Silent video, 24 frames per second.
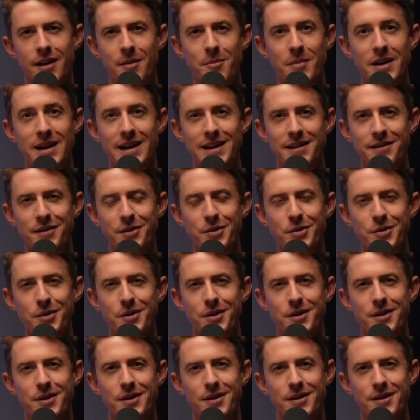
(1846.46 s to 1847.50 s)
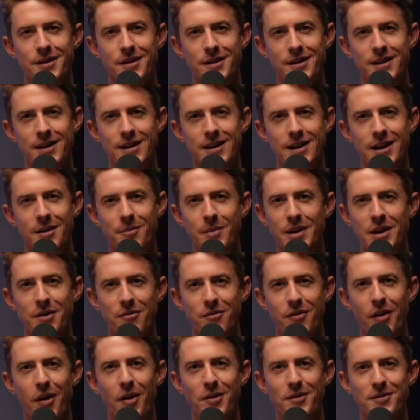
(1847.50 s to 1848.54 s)
And meeting Luke, being
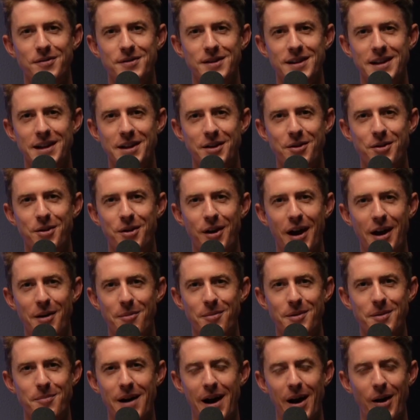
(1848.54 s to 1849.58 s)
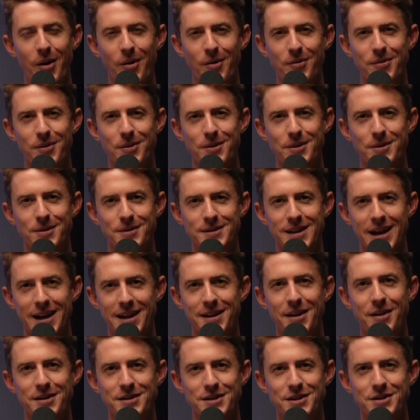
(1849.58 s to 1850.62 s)
involved in incredibly powerful
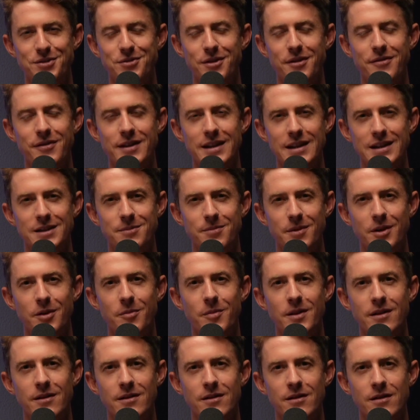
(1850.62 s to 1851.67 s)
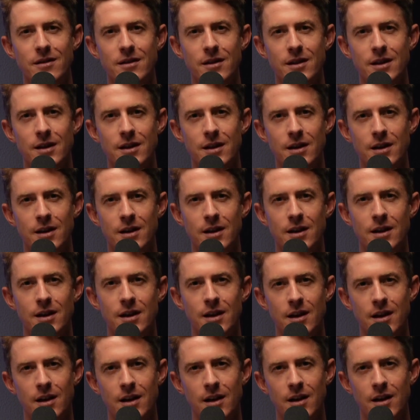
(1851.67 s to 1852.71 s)
technology-driven experiments
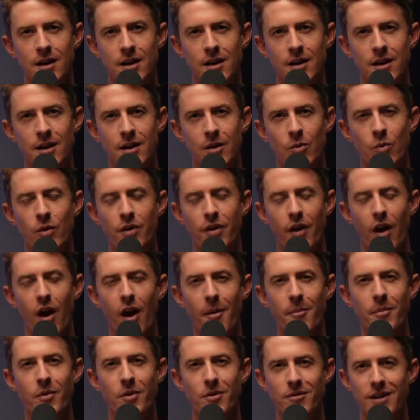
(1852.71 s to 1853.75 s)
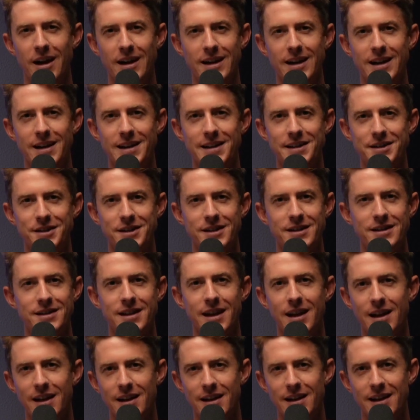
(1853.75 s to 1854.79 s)
with a humble
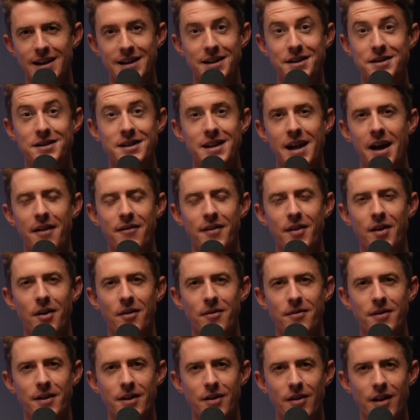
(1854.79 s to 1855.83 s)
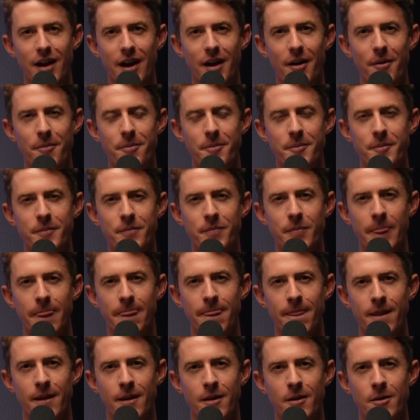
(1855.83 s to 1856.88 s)
recognition that he doesn't have it all figured out,
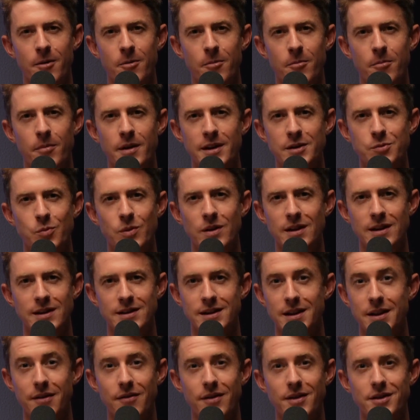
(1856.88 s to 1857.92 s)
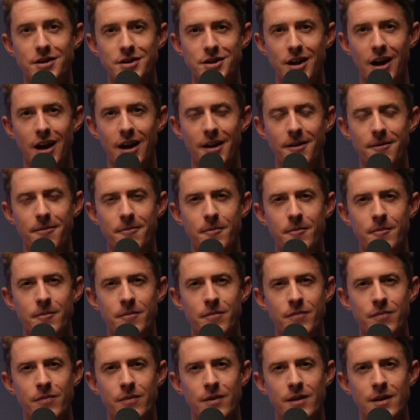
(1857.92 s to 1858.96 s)
but he's willing to give it a shot,
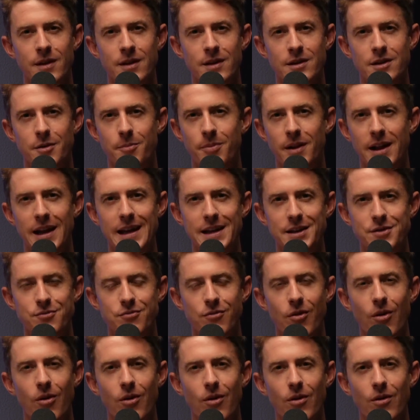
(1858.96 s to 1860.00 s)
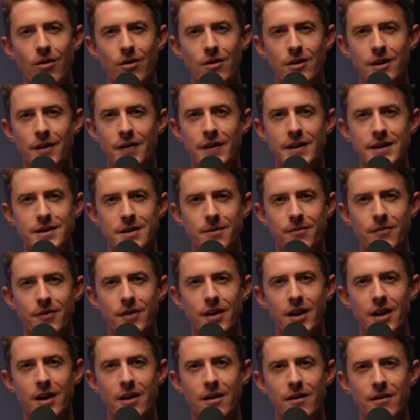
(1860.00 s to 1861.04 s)
to play his role in this
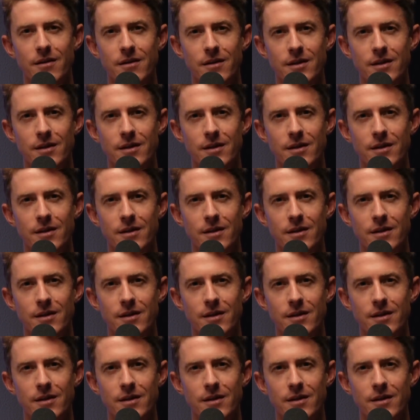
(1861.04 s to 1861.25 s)
symphony,